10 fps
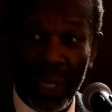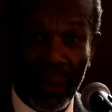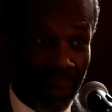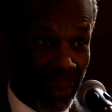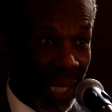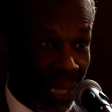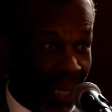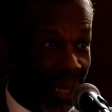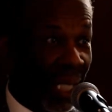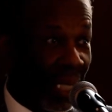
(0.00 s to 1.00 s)
who made
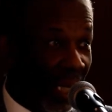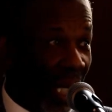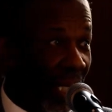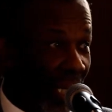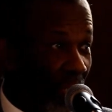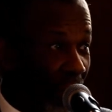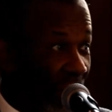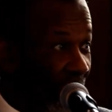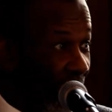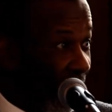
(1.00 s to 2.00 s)
it and
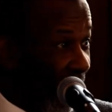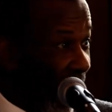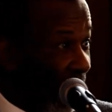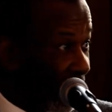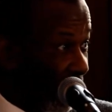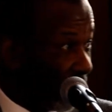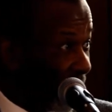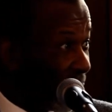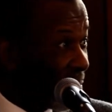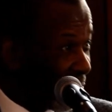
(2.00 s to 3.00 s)
explicitly asked that it
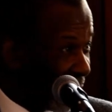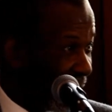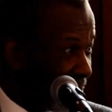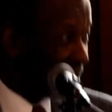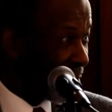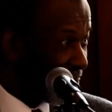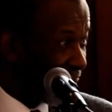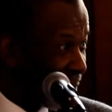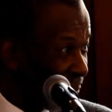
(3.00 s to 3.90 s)
be used for that purpose.